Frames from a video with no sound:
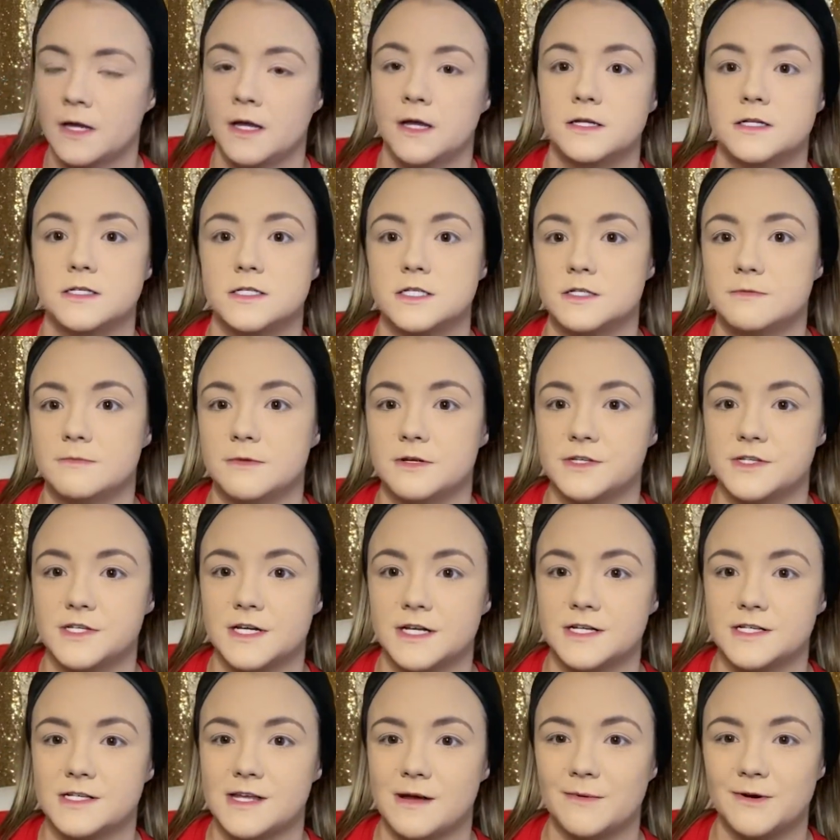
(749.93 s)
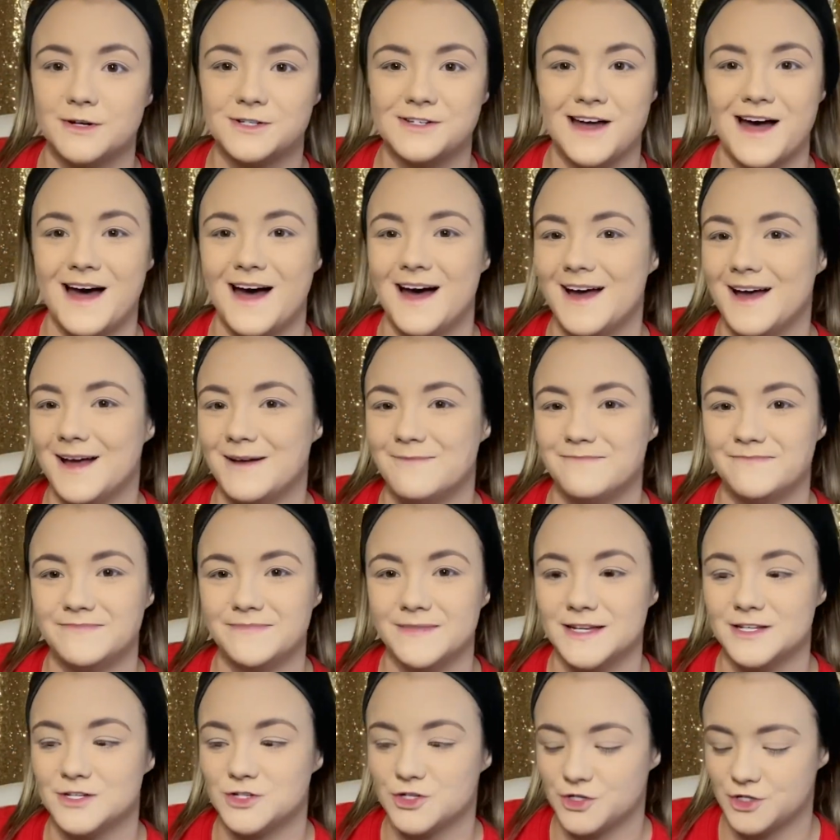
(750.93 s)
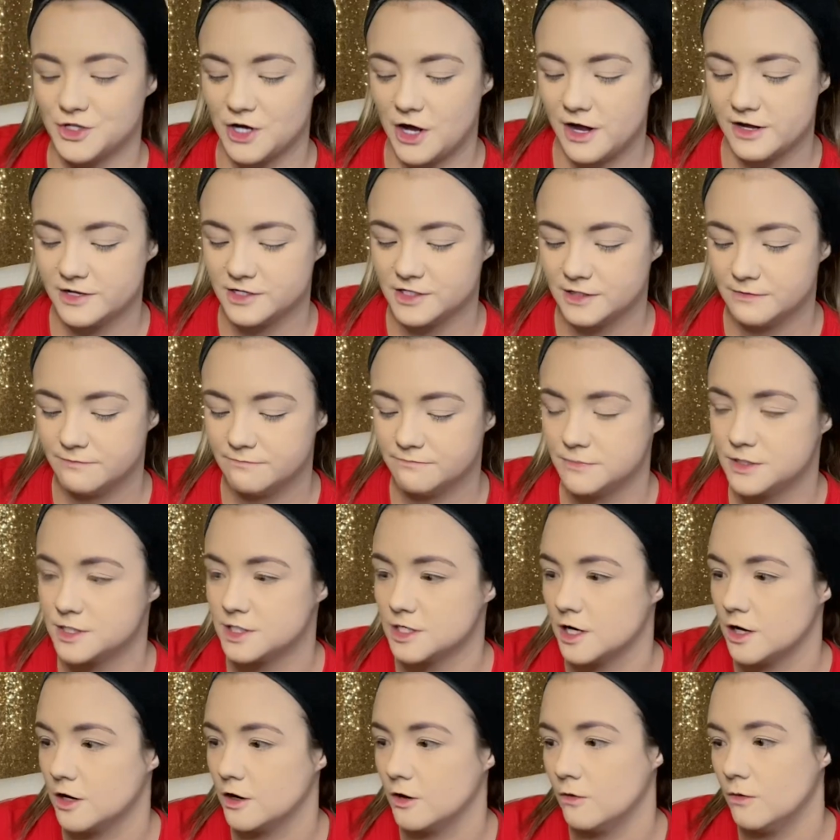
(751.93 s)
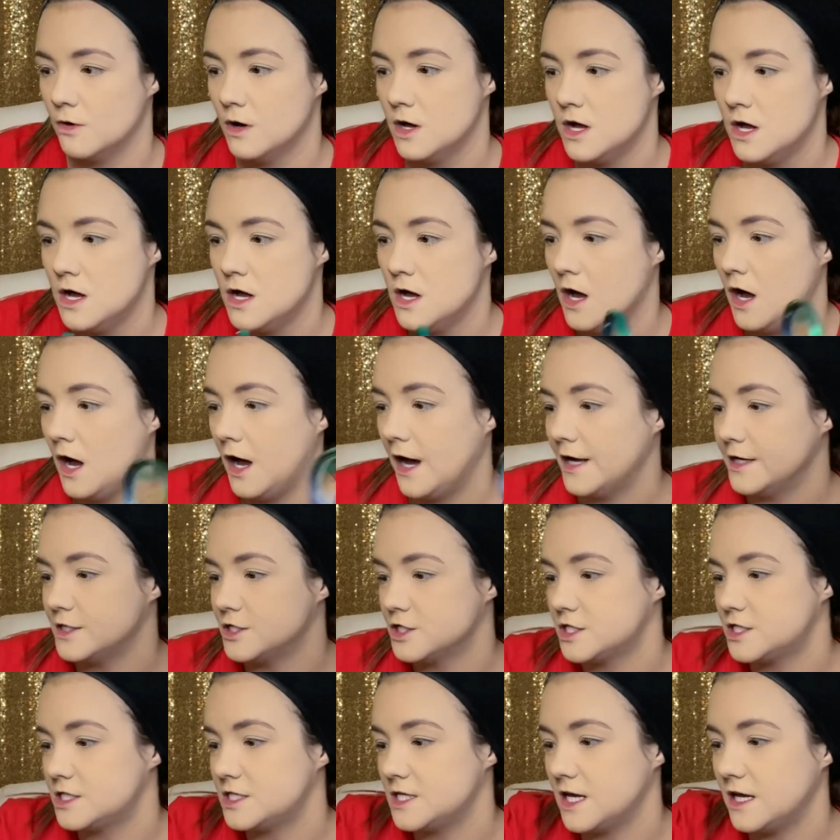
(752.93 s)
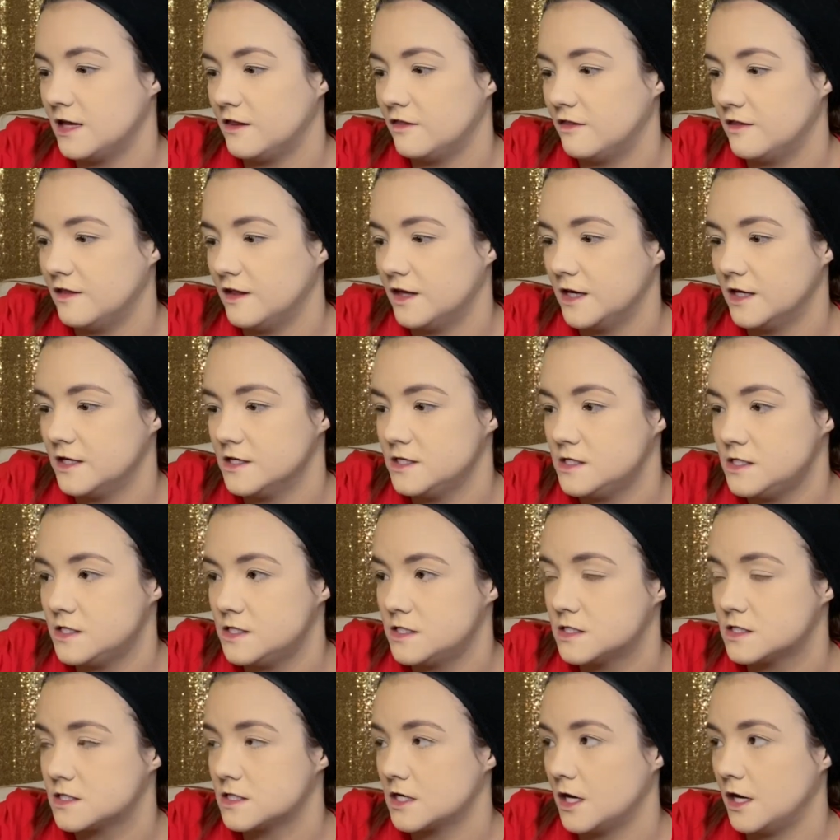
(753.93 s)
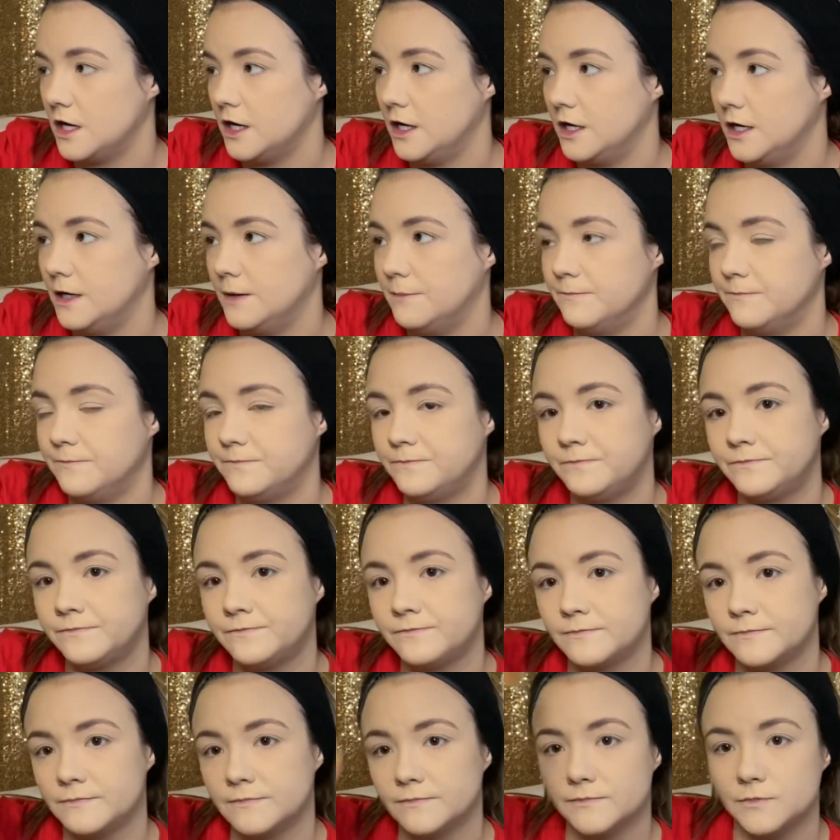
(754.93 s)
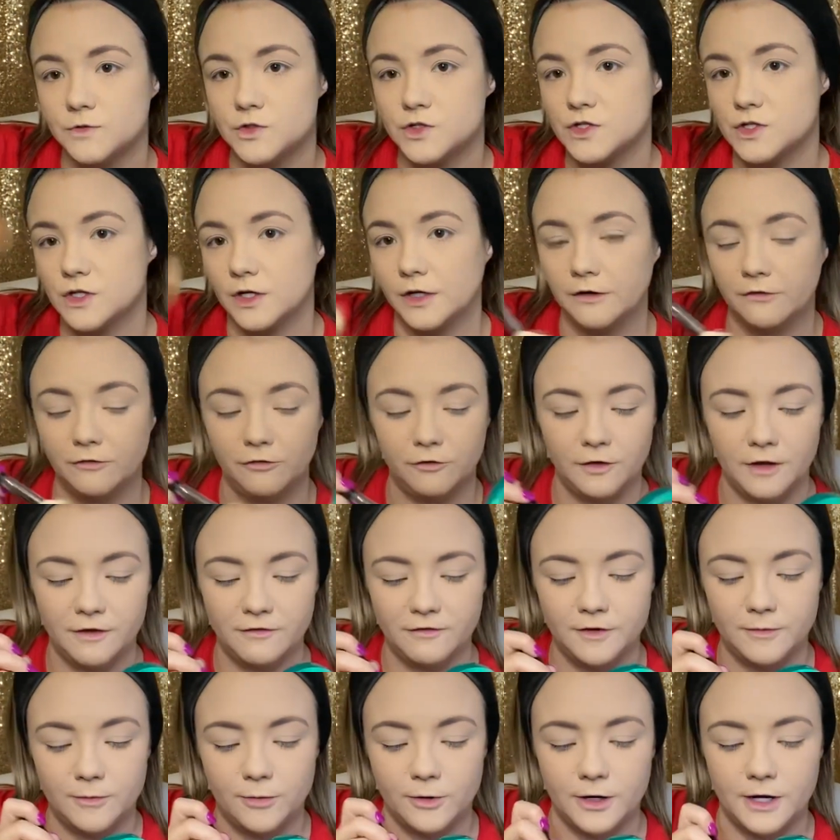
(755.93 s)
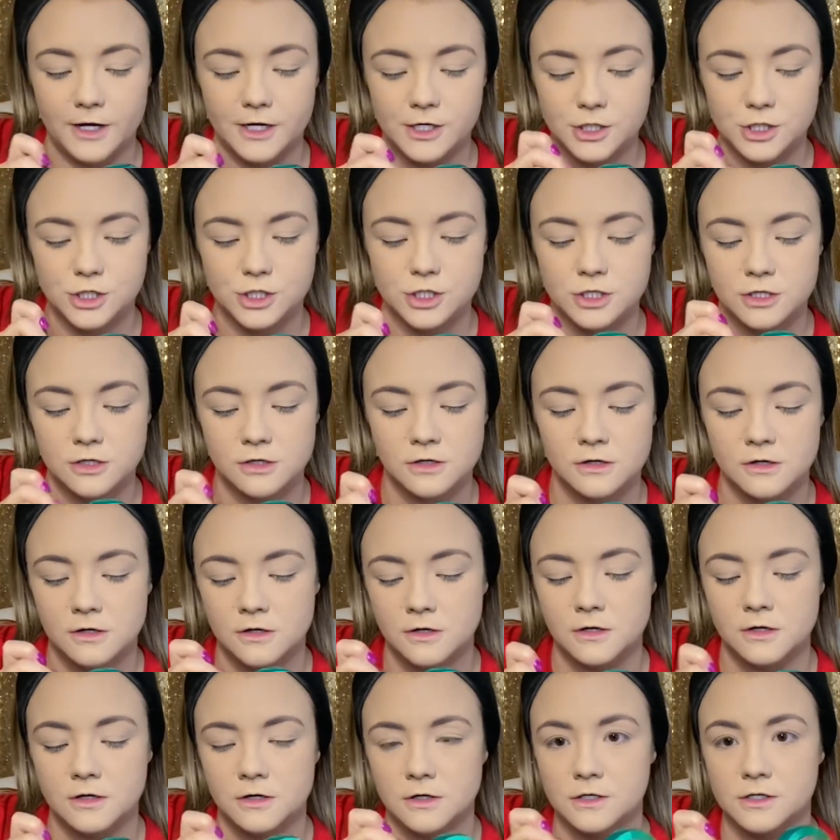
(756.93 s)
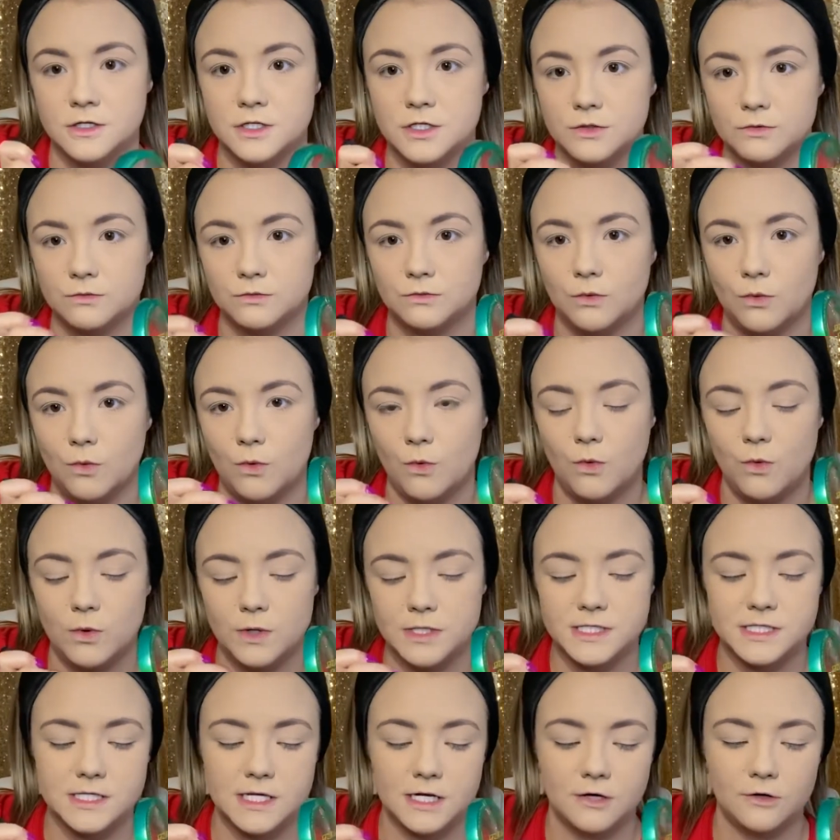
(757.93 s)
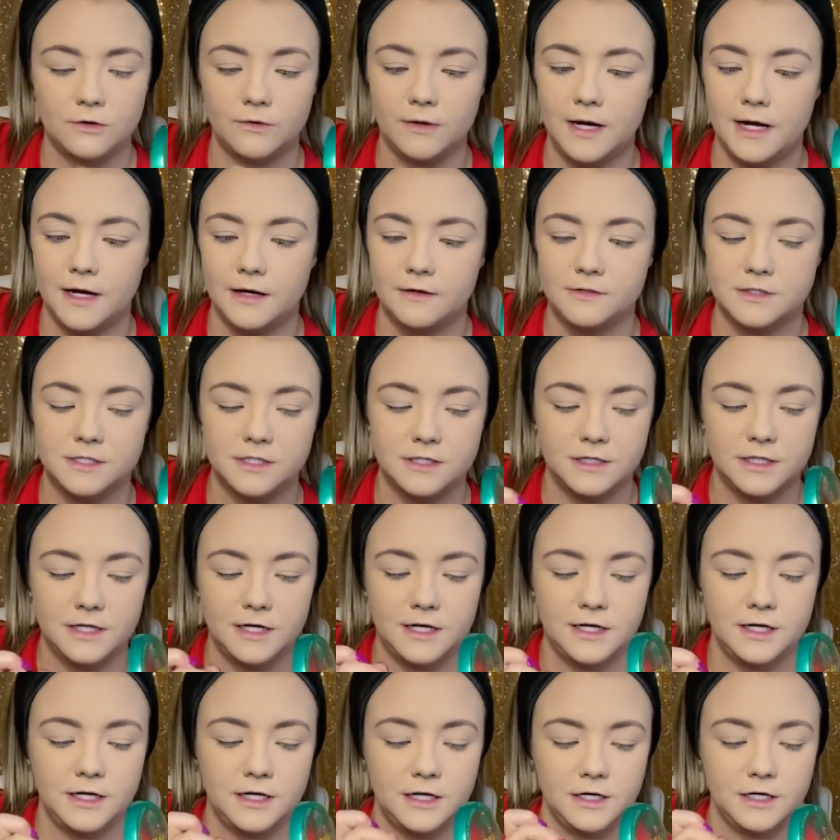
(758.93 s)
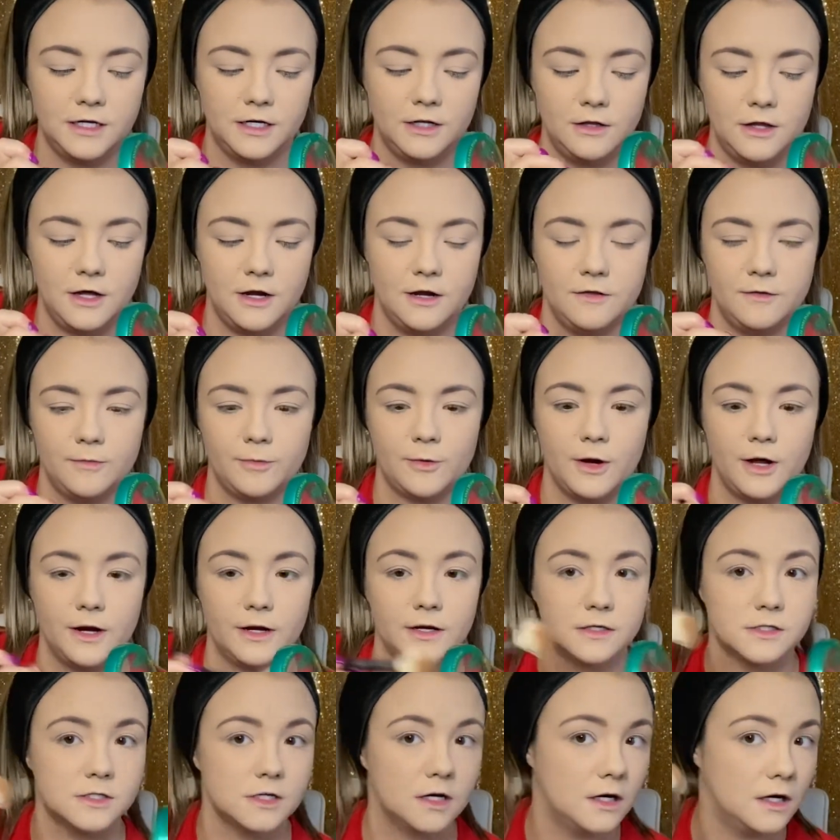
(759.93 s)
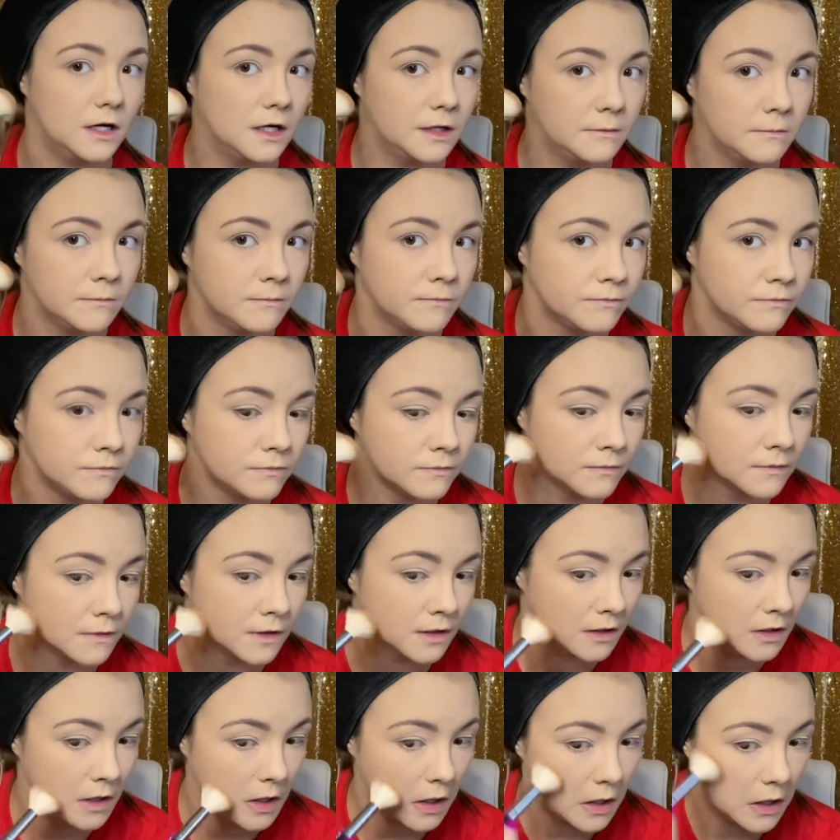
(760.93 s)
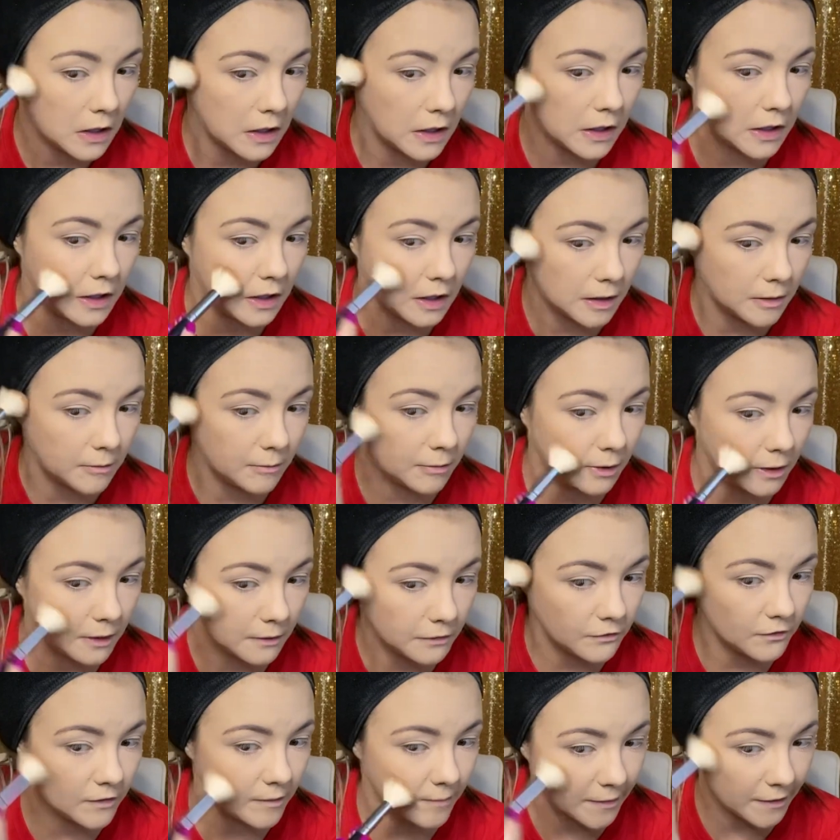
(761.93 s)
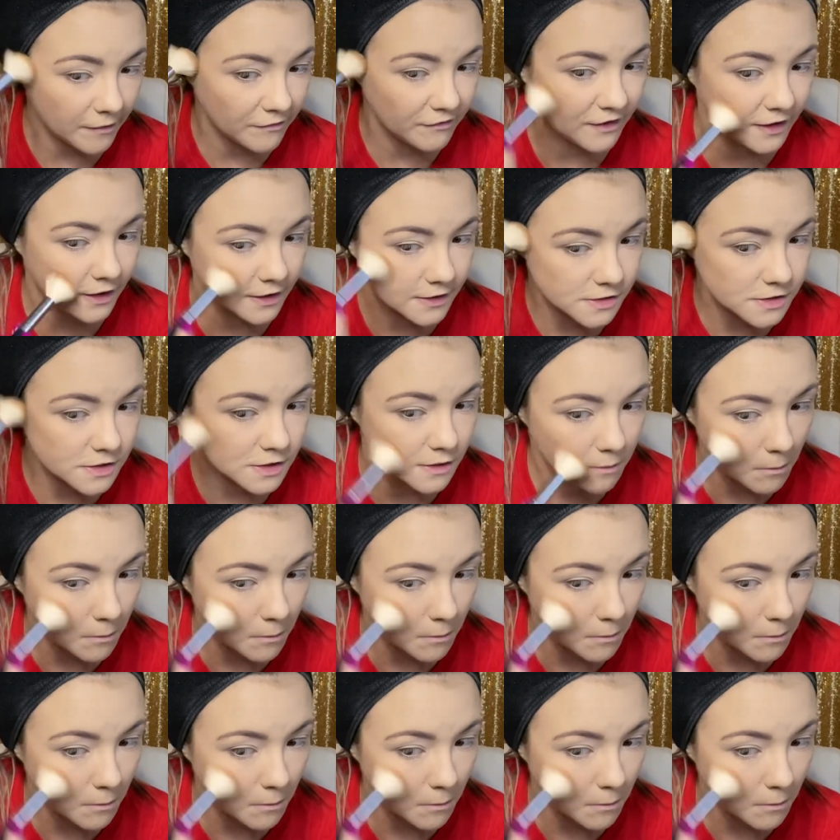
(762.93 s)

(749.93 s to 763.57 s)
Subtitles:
Smells like summertime. It's just awesome. So I just take this just on a fluffy brush, whisk it around in there, get a lot of the product on, and bronze up my face.